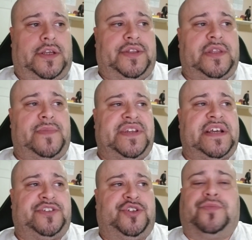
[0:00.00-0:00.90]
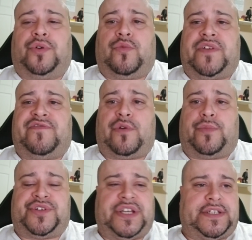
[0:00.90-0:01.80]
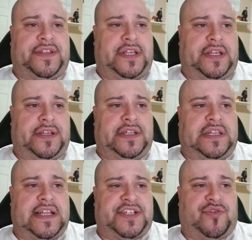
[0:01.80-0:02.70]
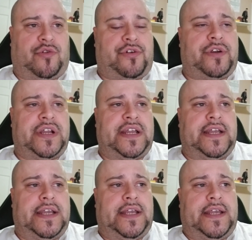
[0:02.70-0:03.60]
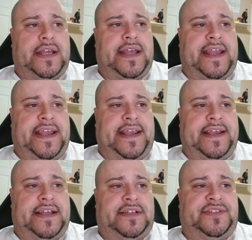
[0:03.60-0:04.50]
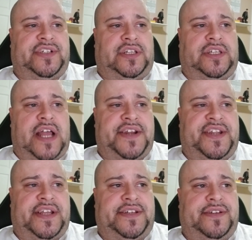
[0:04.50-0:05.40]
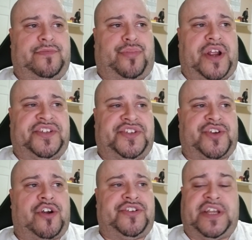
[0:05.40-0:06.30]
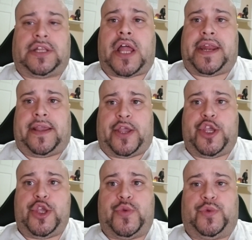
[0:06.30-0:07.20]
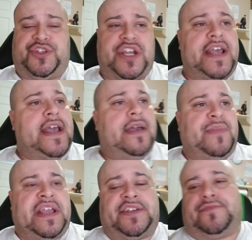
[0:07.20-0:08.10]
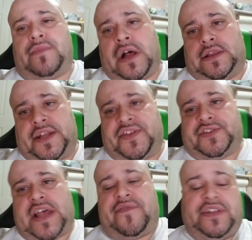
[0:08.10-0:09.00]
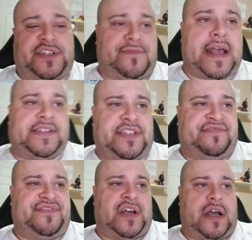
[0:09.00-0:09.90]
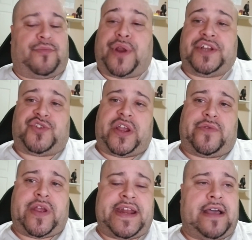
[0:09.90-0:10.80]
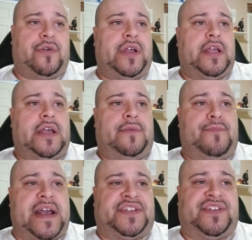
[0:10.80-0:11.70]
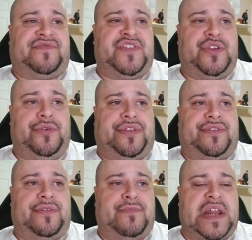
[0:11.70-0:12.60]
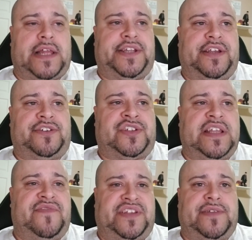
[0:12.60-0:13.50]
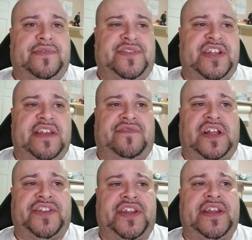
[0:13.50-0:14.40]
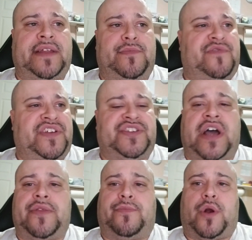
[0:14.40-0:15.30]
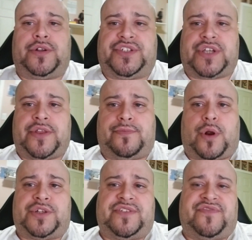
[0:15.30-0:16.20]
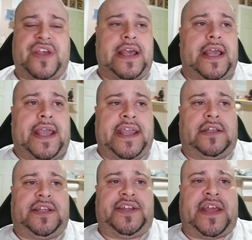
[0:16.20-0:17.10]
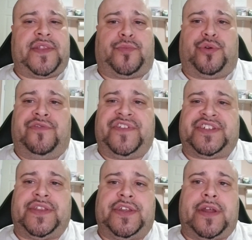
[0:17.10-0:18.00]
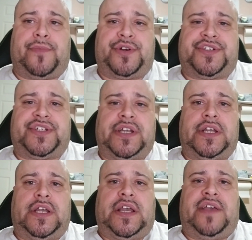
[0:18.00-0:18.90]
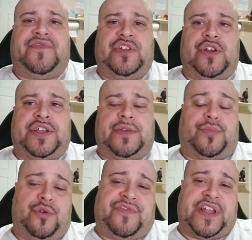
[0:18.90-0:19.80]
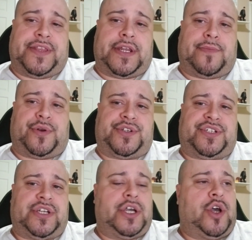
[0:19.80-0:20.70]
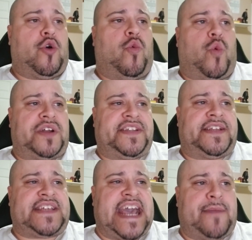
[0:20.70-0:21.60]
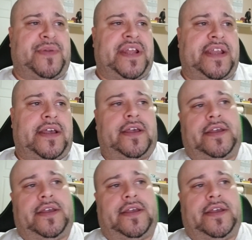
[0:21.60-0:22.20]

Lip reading: They've been down 2.14%, I think, in the last quarter. And London prices are declining huge because London's having this massive brain drain right now. Massive youth, millennials leaving the city of London and moving to other parts of England. And the proof is in the numbers. If you look at the proof in the numbers, what is happening